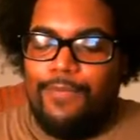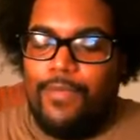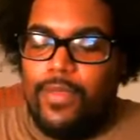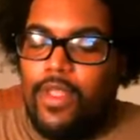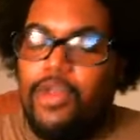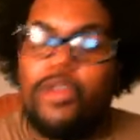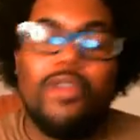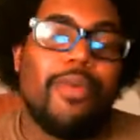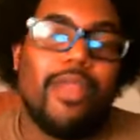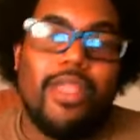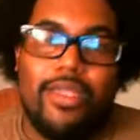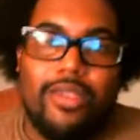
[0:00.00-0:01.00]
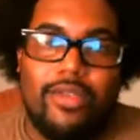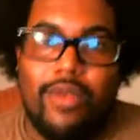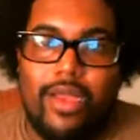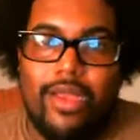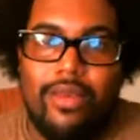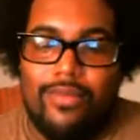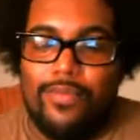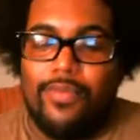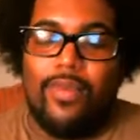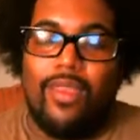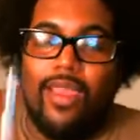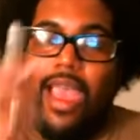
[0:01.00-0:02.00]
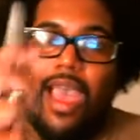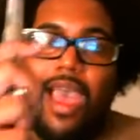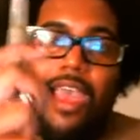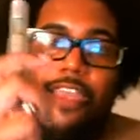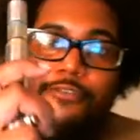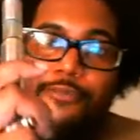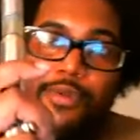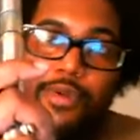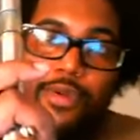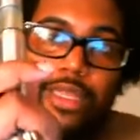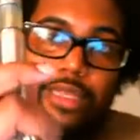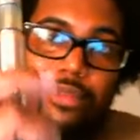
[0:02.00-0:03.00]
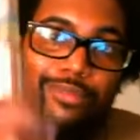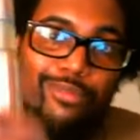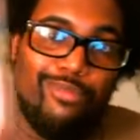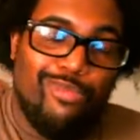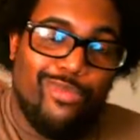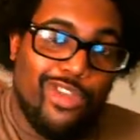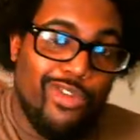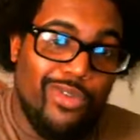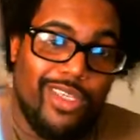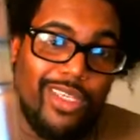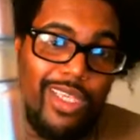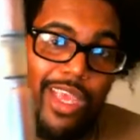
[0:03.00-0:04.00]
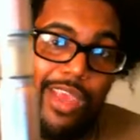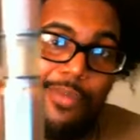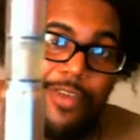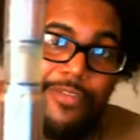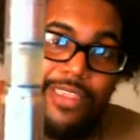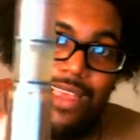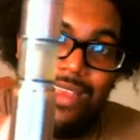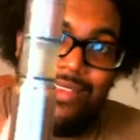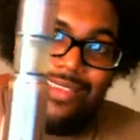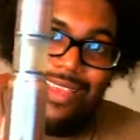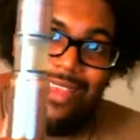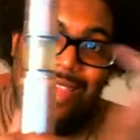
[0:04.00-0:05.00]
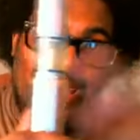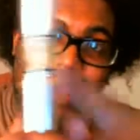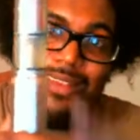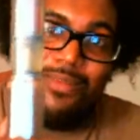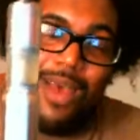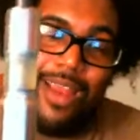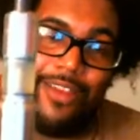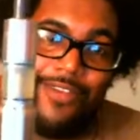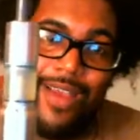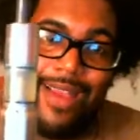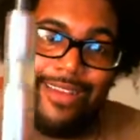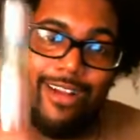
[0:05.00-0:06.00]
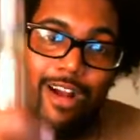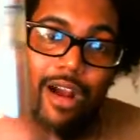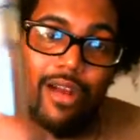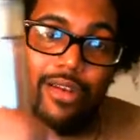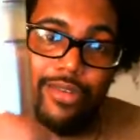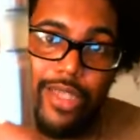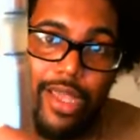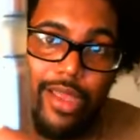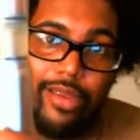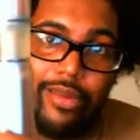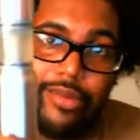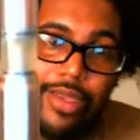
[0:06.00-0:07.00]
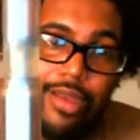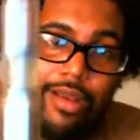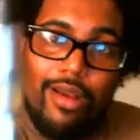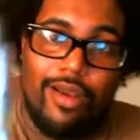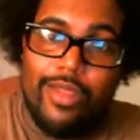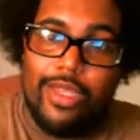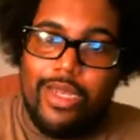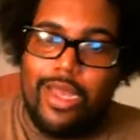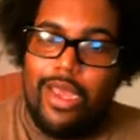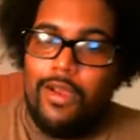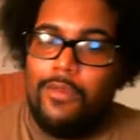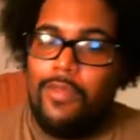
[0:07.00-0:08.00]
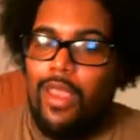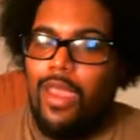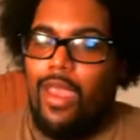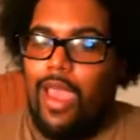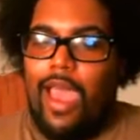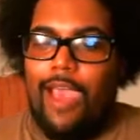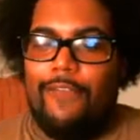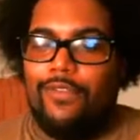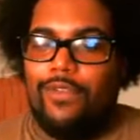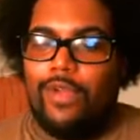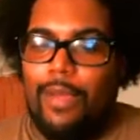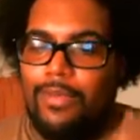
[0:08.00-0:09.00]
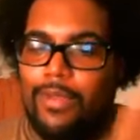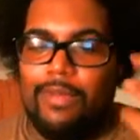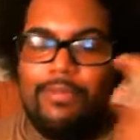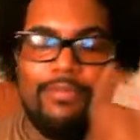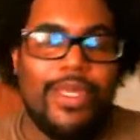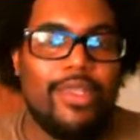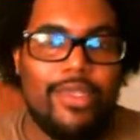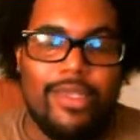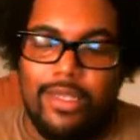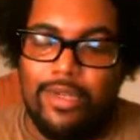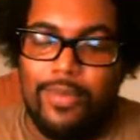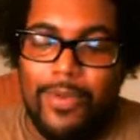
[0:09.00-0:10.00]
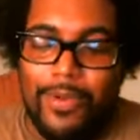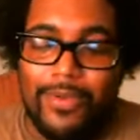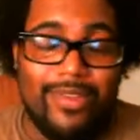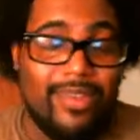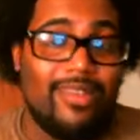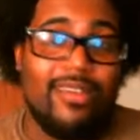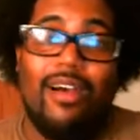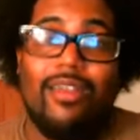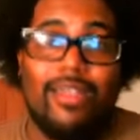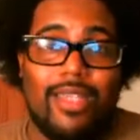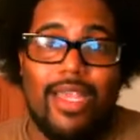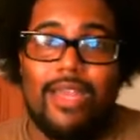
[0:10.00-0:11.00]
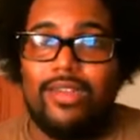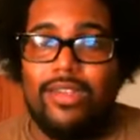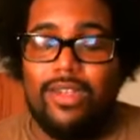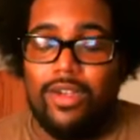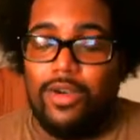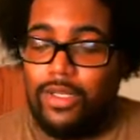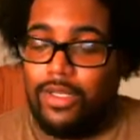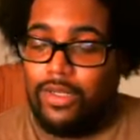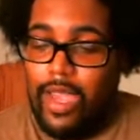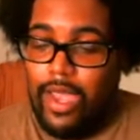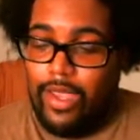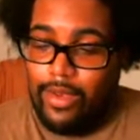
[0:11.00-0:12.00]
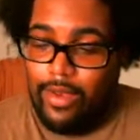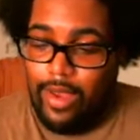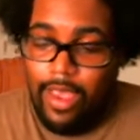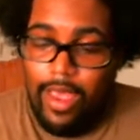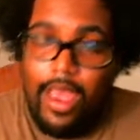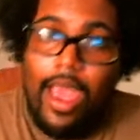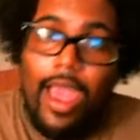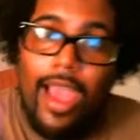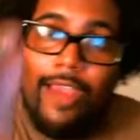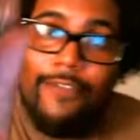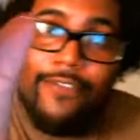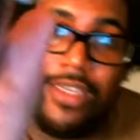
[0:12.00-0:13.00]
The durability is great. I've broken 2 GKMF tanks, and that is a modified Cardo tank on there now. I've dropped it and bent the center post. This is all attached to the Golden Dragon. I've